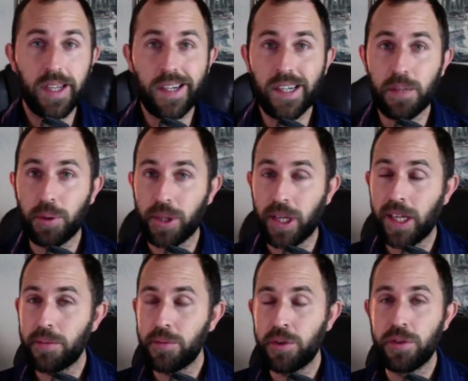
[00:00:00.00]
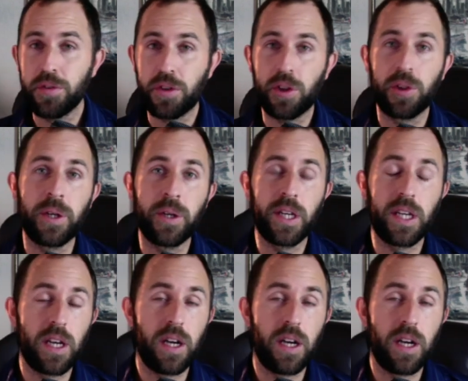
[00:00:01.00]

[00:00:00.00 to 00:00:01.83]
uh, per camp, you're clearing